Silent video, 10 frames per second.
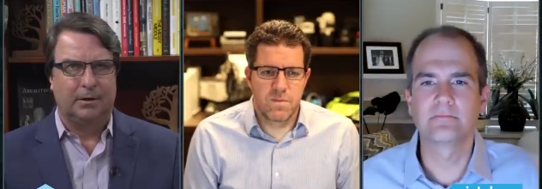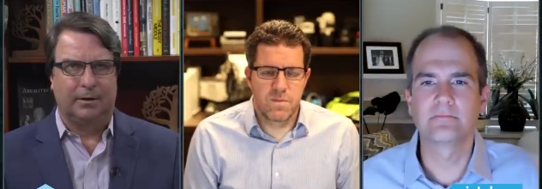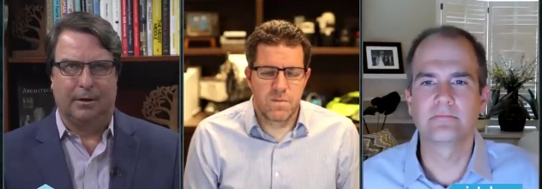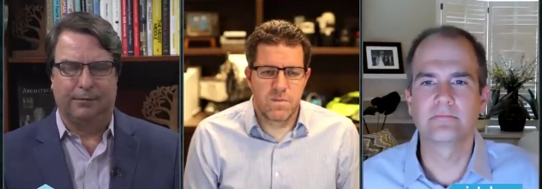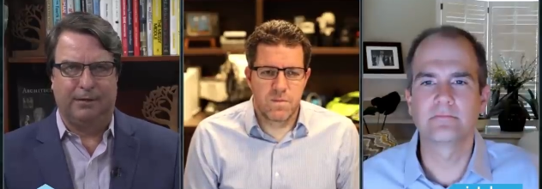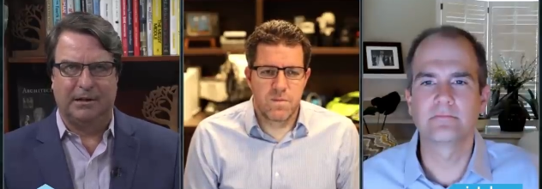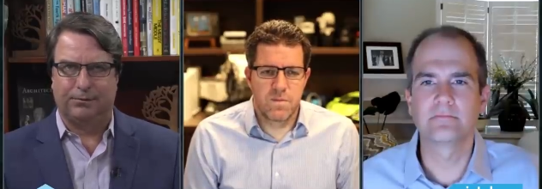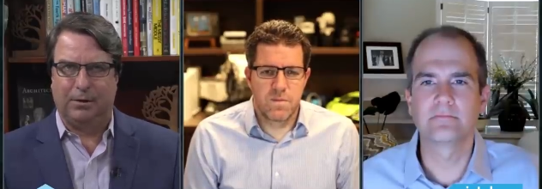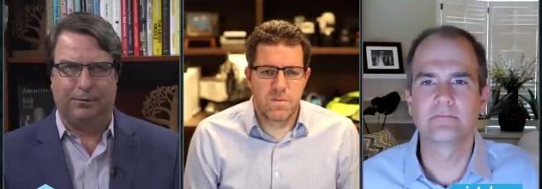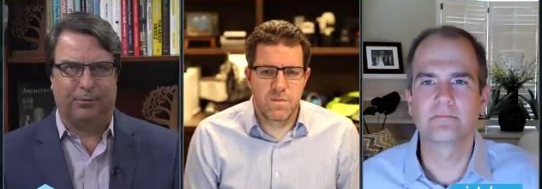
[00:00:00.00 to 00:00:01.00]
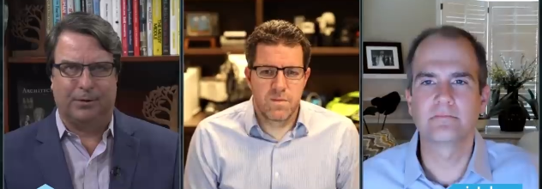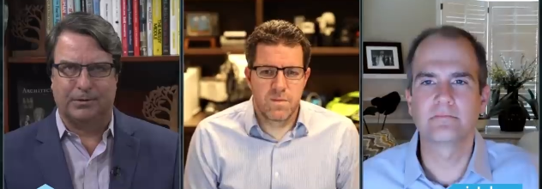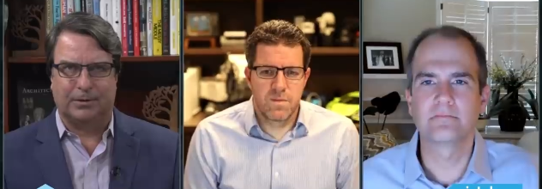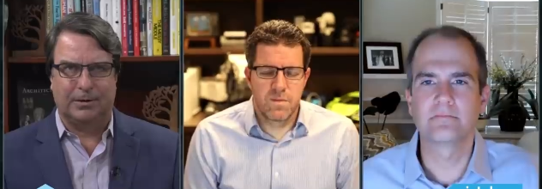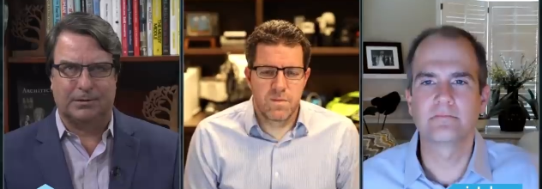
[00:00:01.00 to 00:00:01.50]
Speaker 1: you know vSphere, for
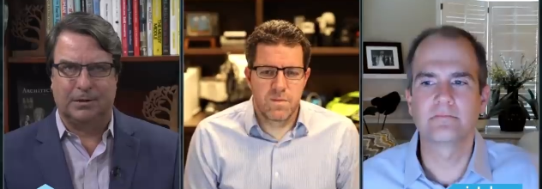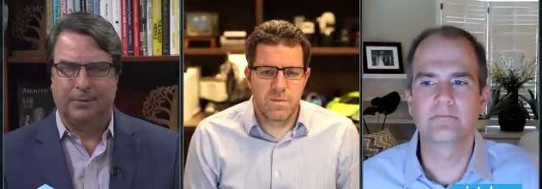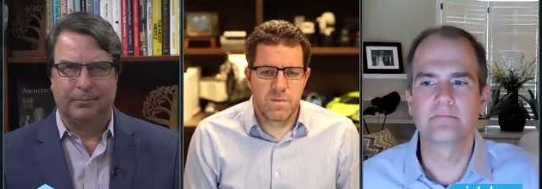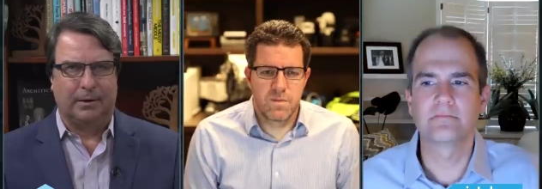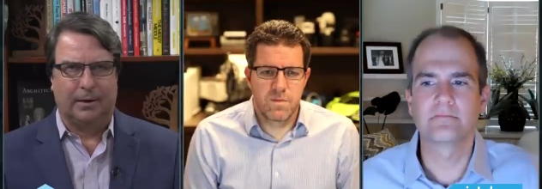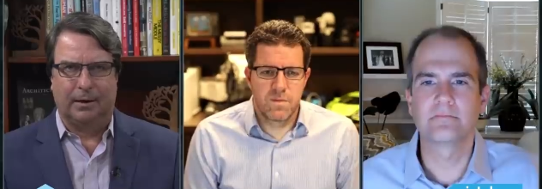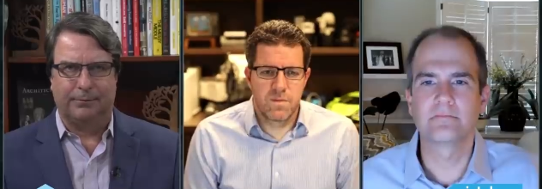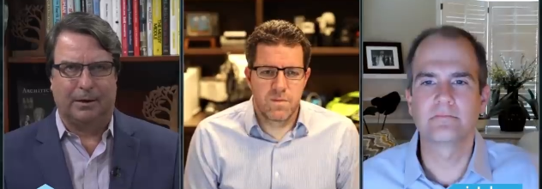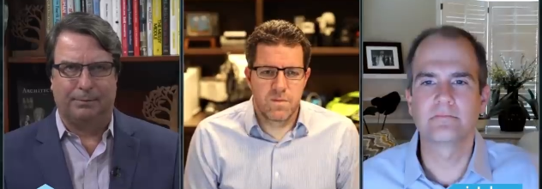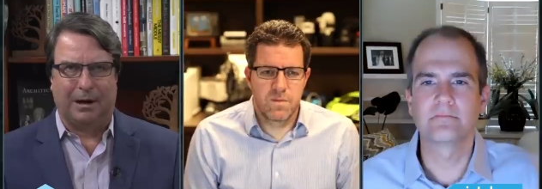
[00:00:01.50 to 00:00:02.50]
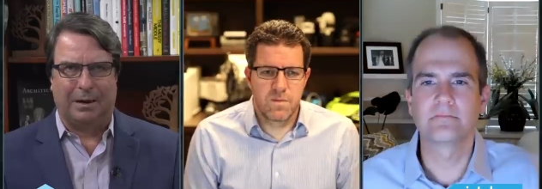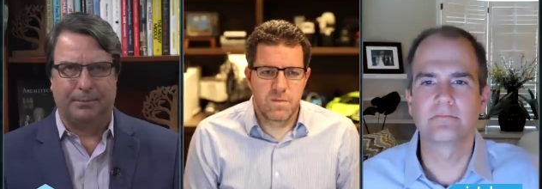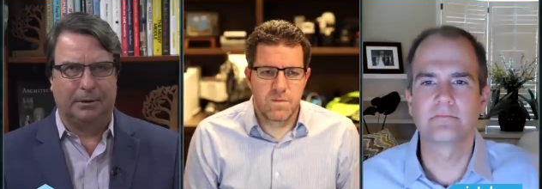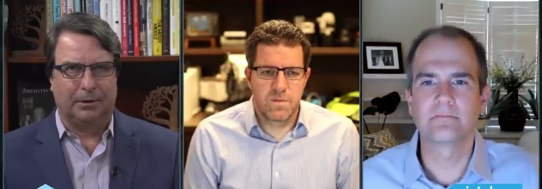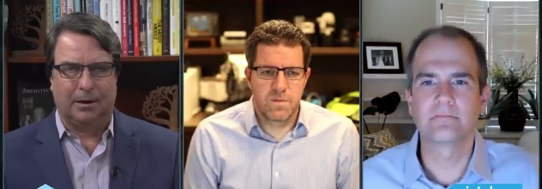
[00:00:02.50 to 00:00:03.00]
instance, um, very
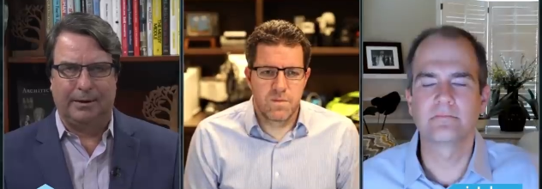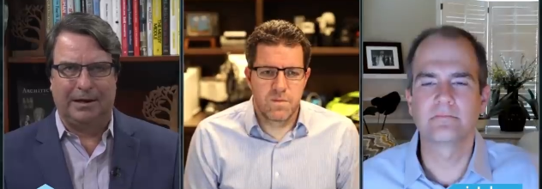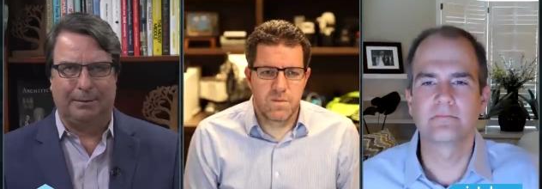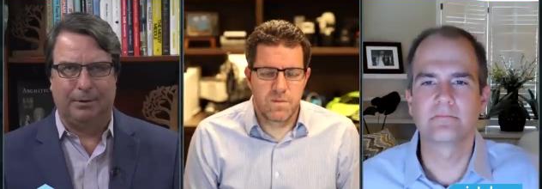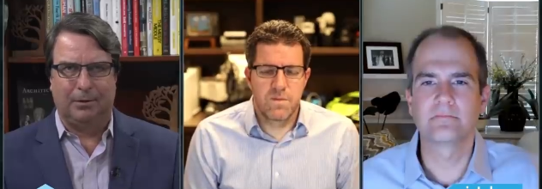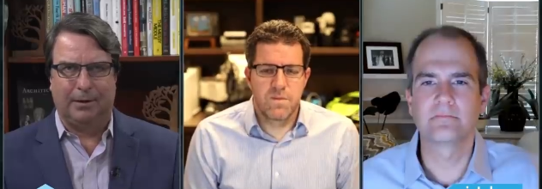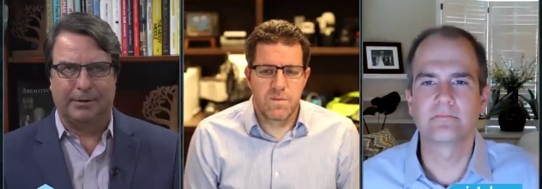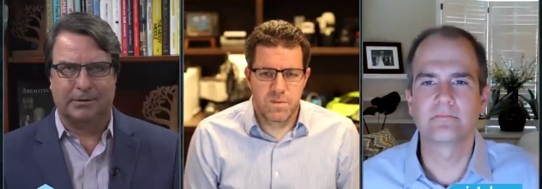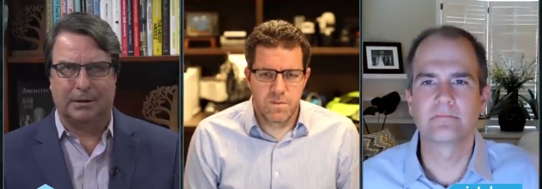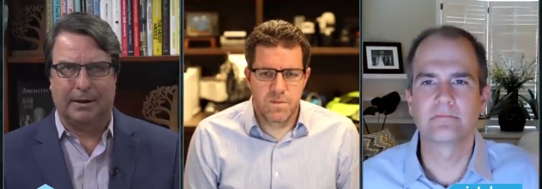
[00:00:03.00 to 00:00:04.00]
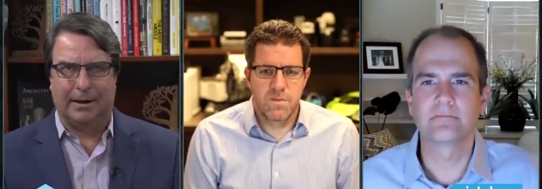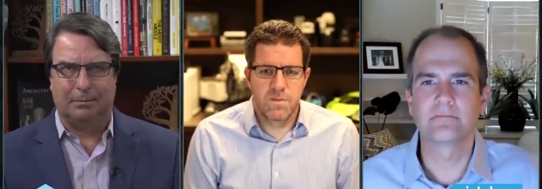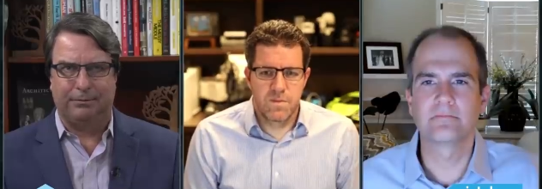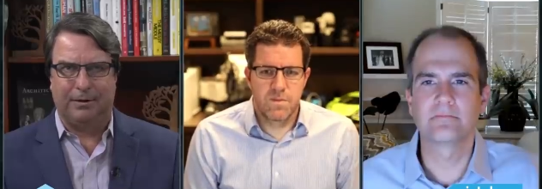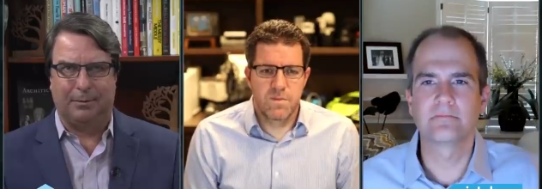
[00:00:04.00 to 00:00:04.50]
popular on AWS cloud
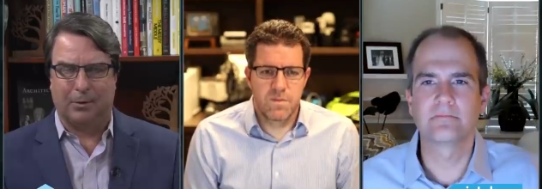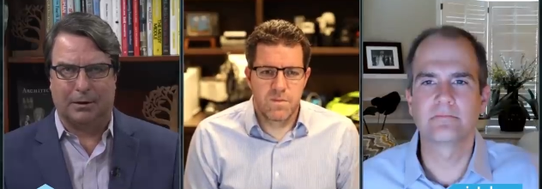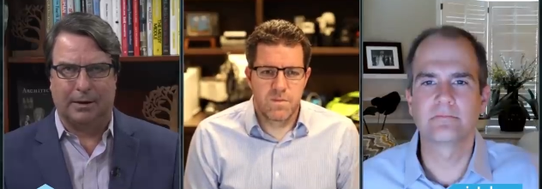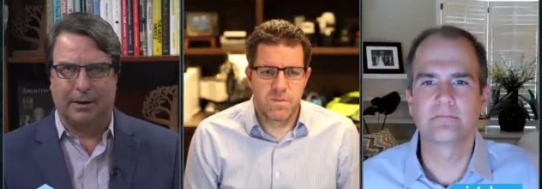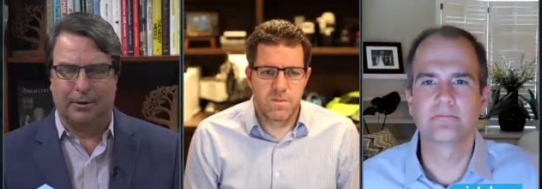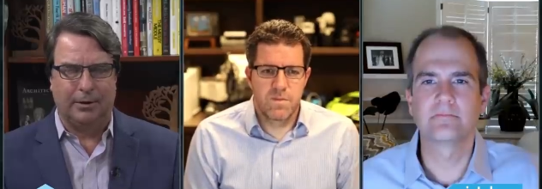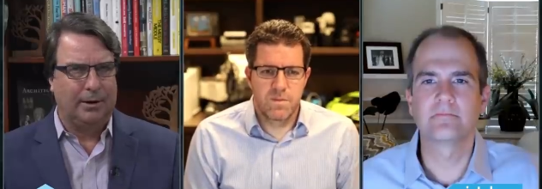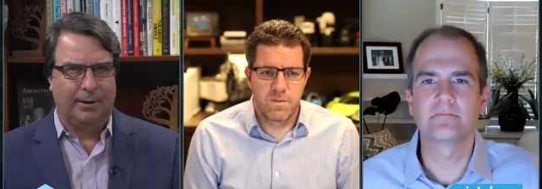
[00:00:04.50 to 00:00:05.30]
with VMware Cloud,